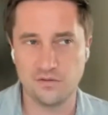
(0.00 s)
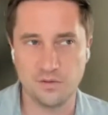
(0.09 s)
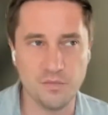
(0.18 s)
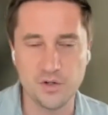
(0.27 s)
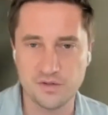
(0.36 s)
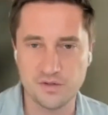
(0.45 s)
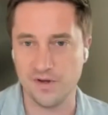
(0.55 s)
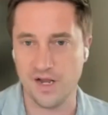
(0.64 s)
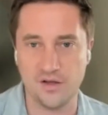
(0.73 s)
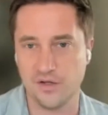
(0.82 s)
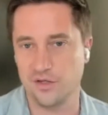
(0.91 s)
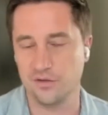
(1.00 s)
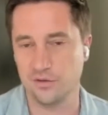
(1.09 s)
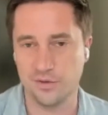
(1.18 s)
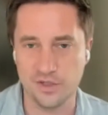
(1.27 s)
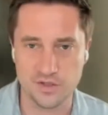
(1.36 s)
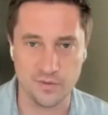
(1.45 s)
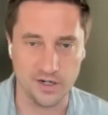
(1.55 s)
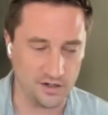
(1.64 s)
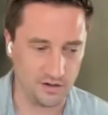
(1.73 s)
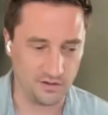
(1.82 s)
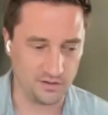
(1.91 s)
the most value is
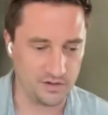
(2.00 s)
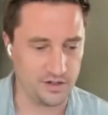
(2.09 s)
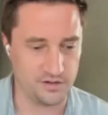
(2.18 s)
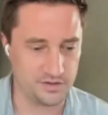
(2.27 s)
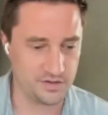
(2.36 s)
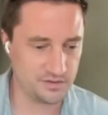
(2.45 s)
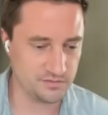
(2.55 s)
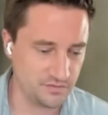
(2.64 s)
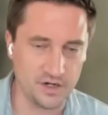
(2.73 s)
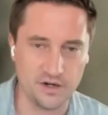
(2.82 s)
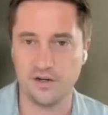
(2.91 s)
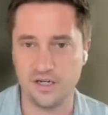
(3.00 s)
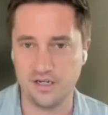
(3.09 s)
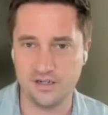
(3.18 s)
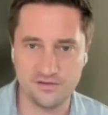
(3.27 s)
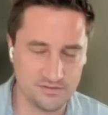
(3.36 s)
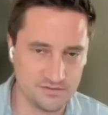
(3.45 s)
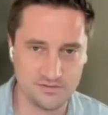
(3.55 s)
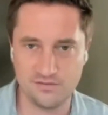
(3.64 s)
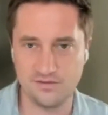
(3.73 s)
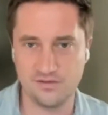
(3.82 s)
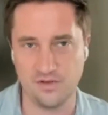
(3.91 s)
where there's very
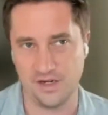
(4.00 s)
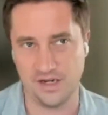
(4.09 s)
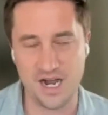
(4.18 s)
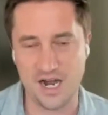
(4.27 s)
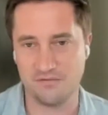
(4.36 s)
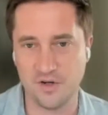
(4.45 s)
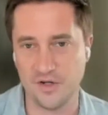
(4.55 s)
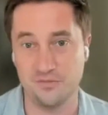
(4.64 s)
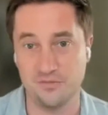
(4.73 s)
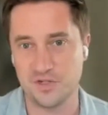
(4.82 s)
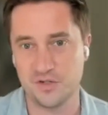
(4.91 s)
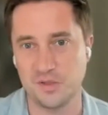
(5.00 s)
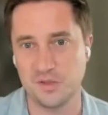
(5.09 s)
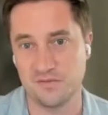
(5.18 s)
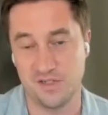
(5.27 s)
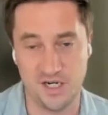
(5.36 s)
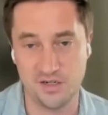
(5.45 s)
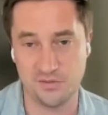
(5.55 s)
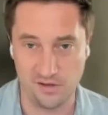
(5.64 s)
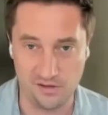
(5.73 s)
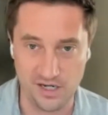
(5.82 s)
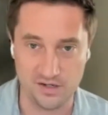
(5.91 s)
like high volume streams of data
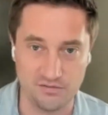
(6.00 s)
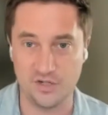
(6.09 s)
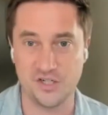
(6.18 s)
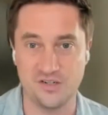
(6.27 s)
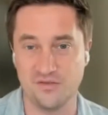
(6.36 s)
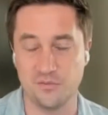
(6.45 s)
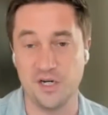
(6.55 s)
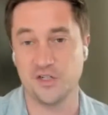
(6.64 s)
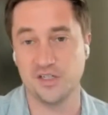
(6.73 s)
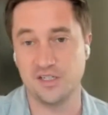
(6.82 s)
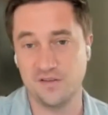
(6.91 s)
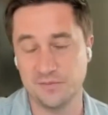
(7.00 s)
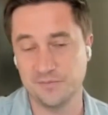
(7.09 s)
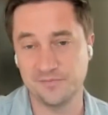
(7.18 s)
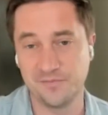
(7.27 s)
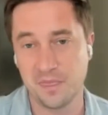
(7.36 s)
with a lot of rich information in them